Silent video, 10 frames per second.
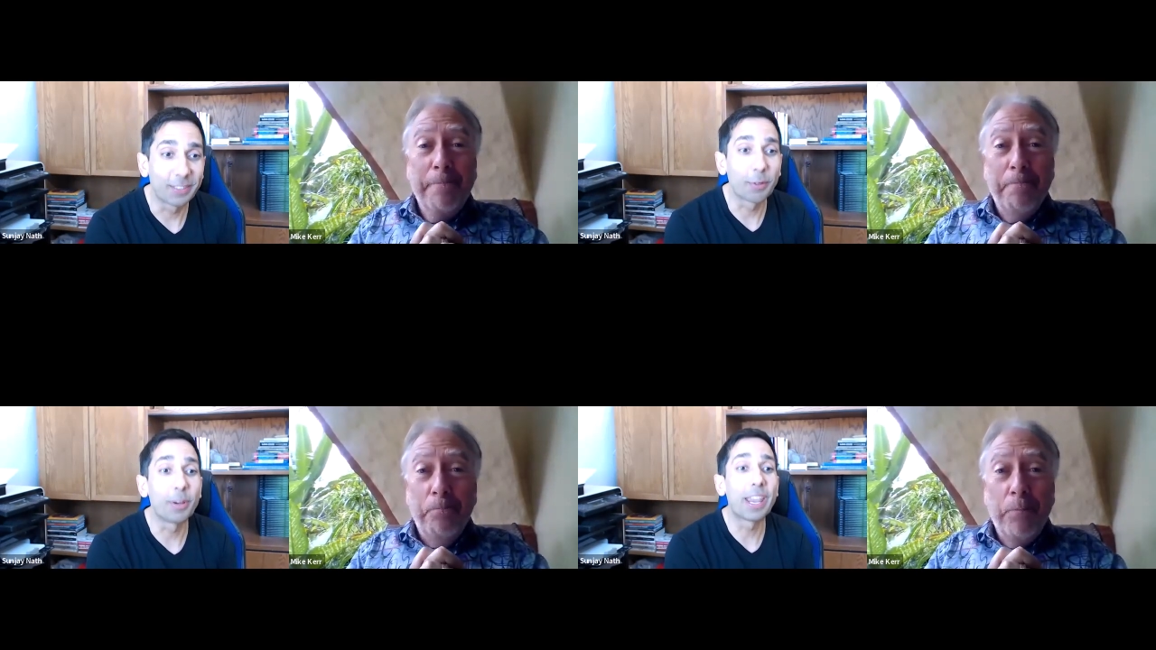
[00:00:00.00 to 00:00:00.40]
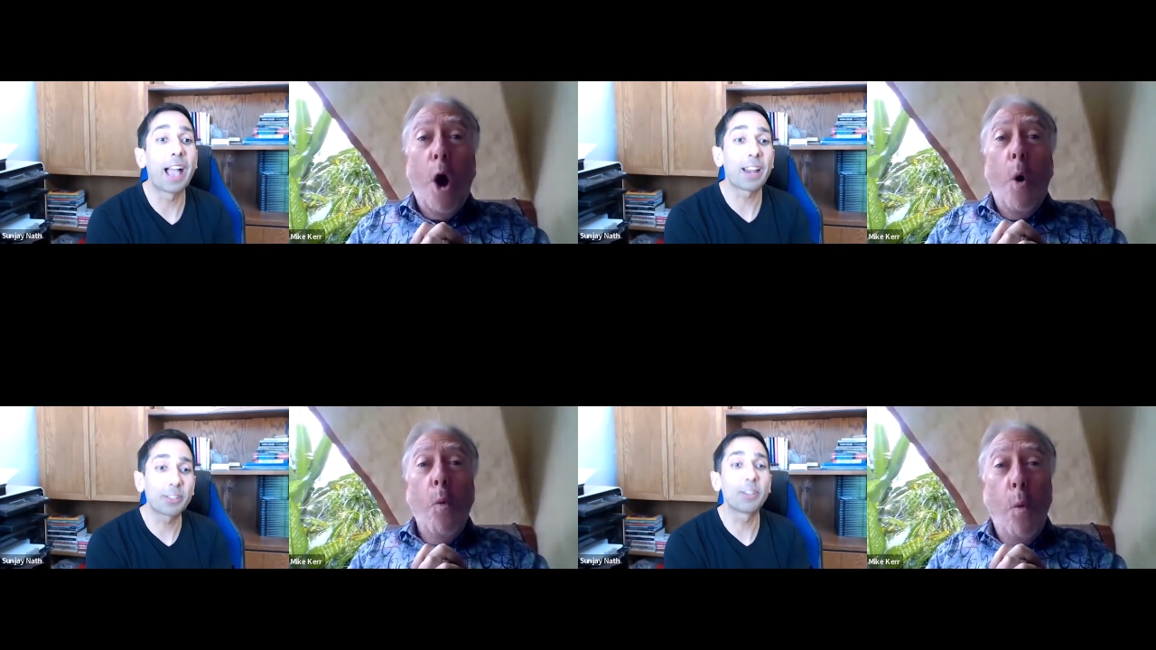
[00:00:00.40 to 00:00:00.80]
Speaker 1: So we
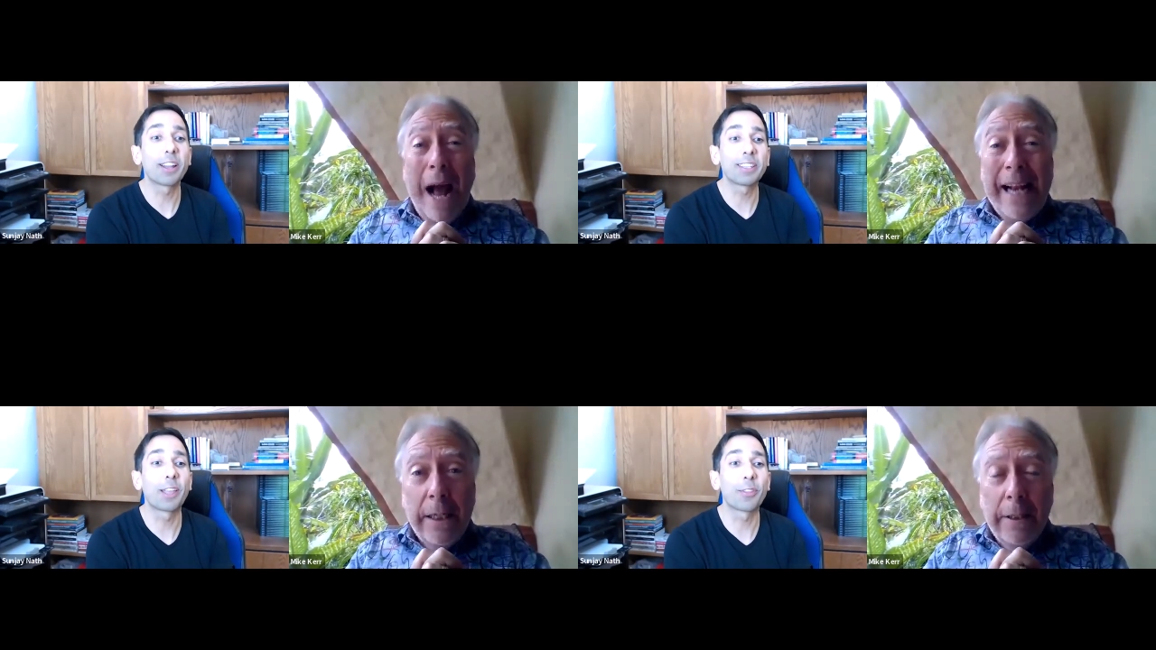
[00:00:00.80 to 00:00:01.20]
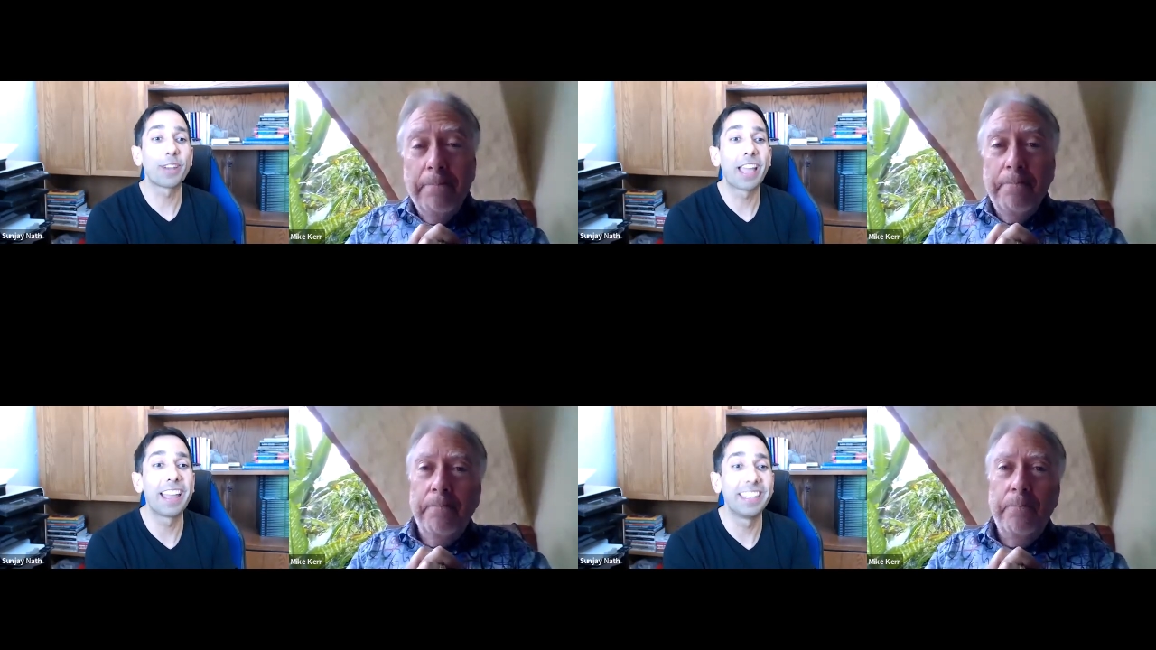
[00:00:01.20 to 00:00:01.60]
actually got oh. together
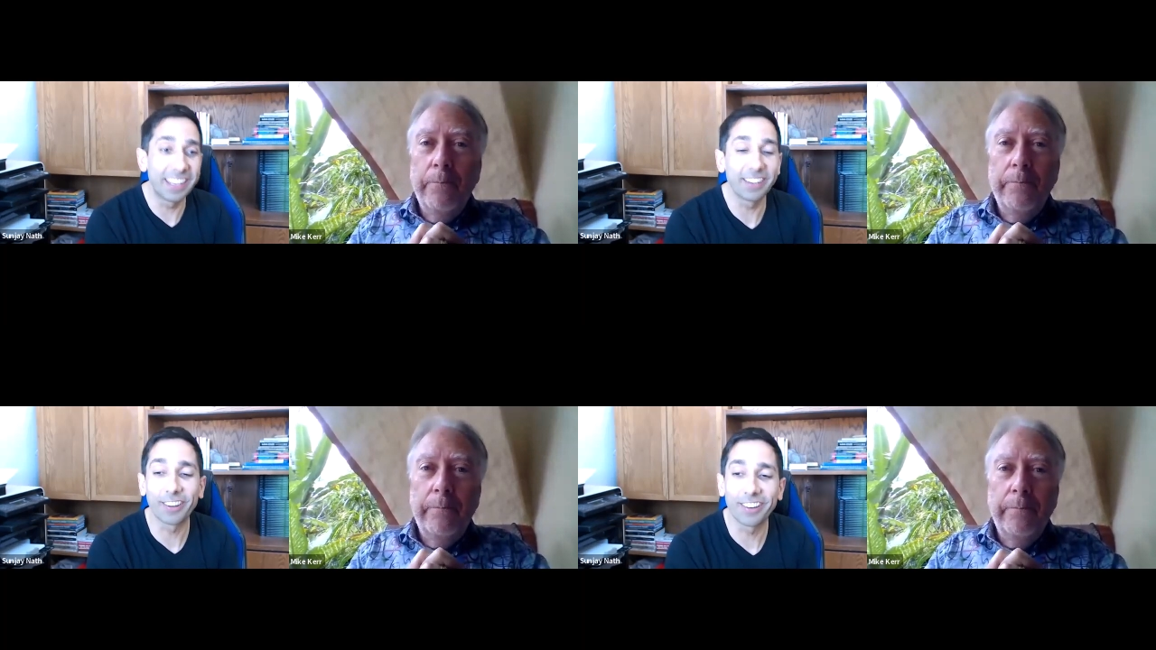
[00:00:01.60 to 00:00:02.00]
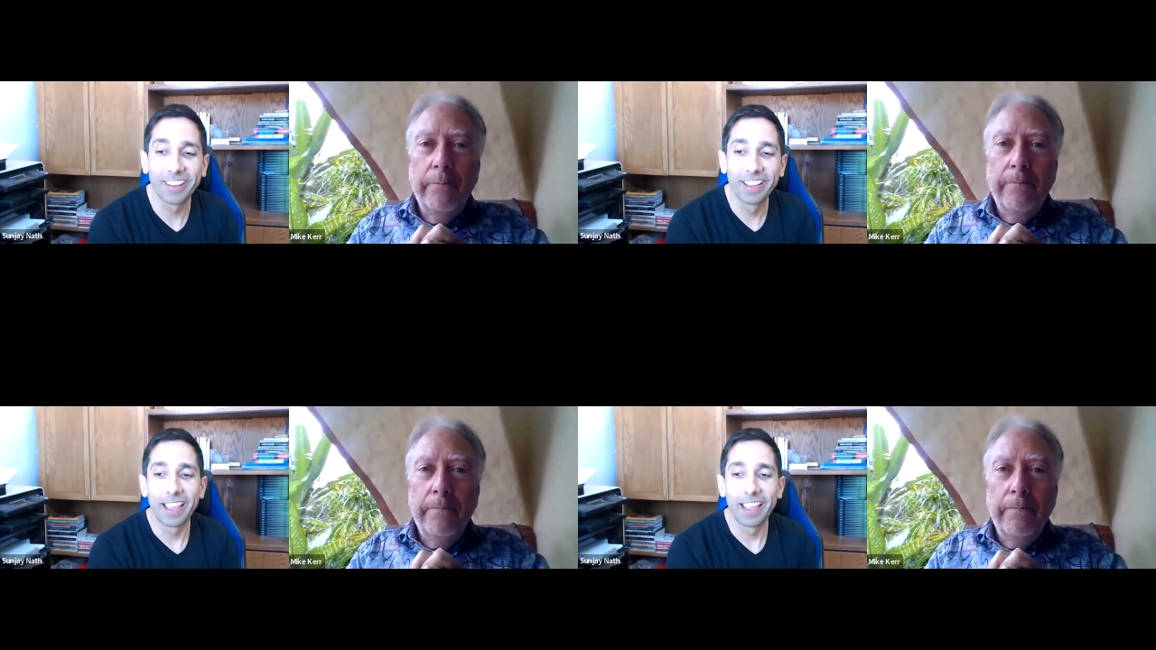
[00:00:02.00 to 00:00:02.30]
and had dinner